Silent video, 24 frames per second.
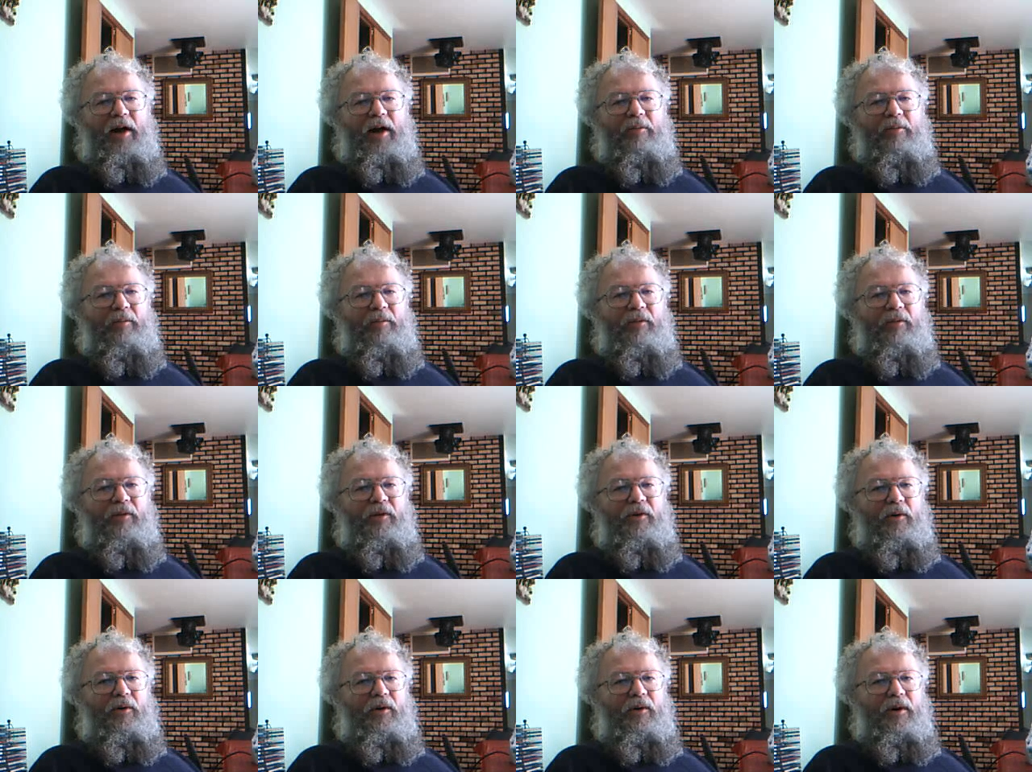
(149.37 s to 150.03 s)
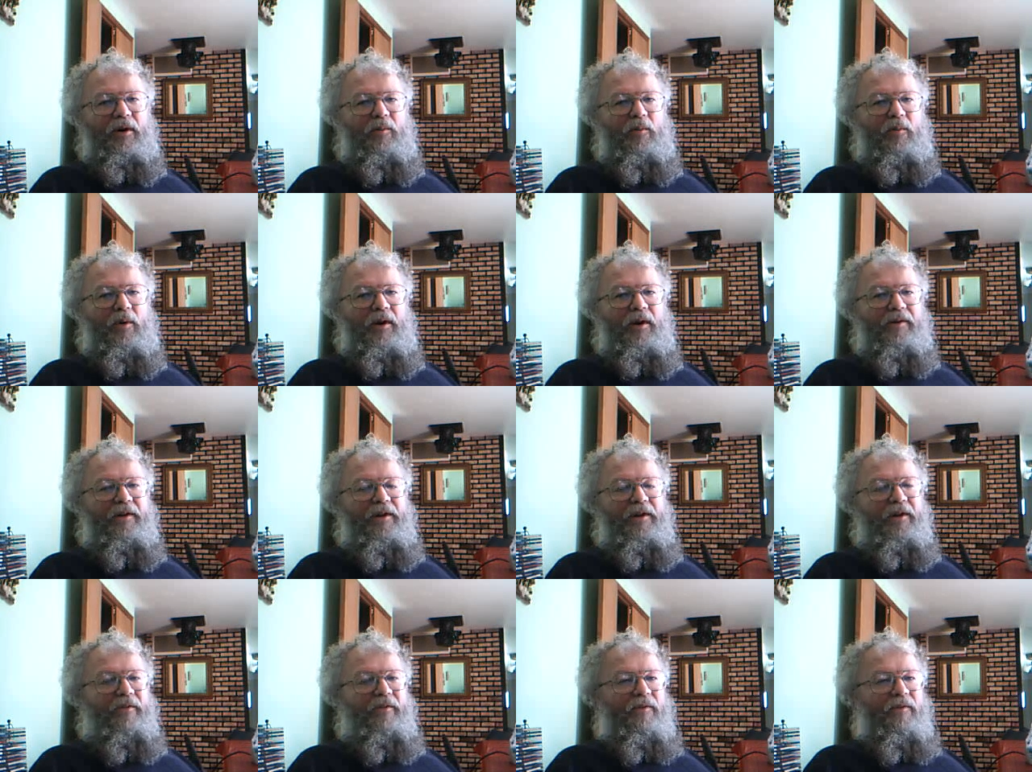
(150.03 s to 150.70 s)
problem. So it
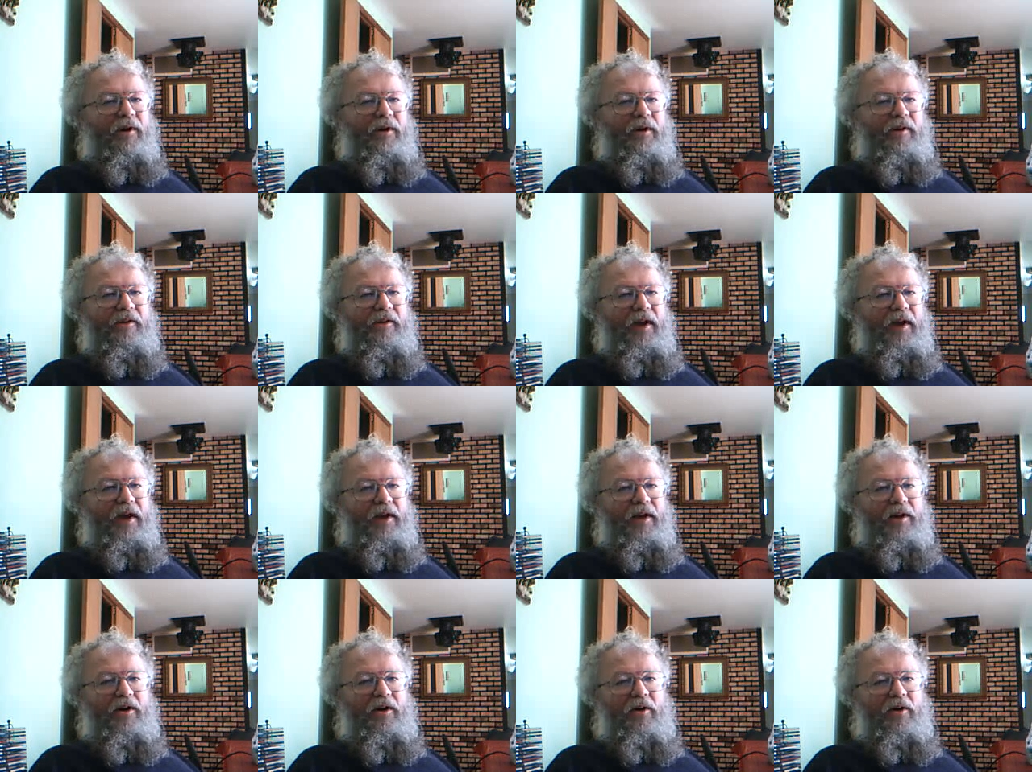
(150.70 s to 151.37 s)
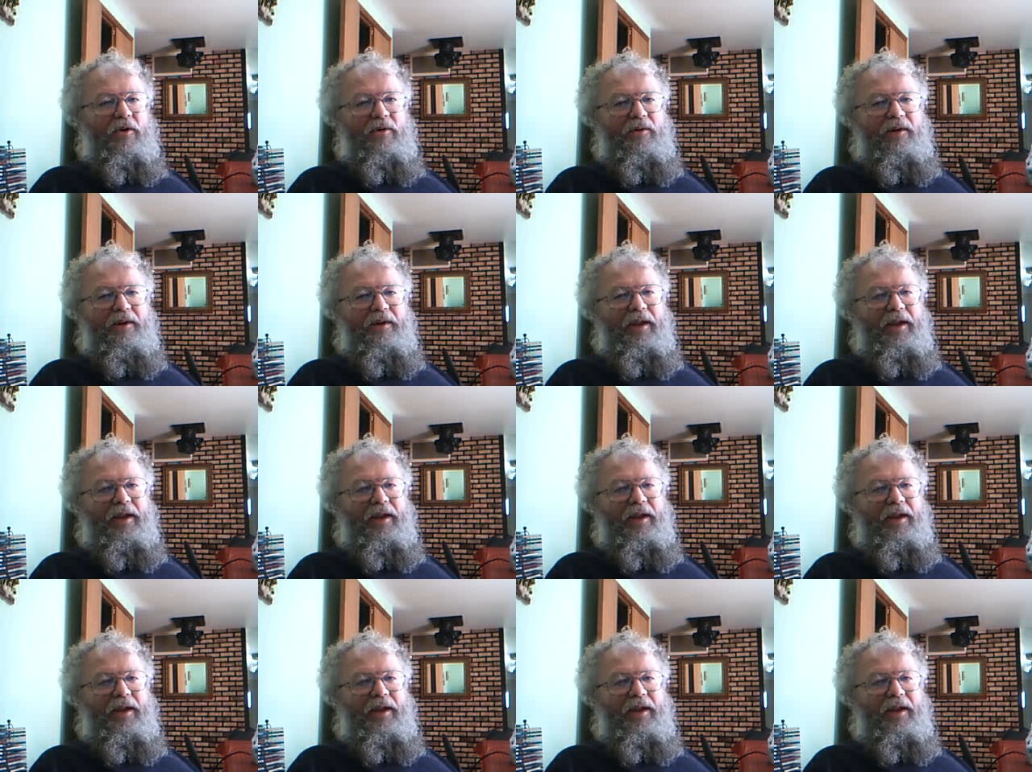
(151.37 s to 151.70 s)
wasn't, as far as I know,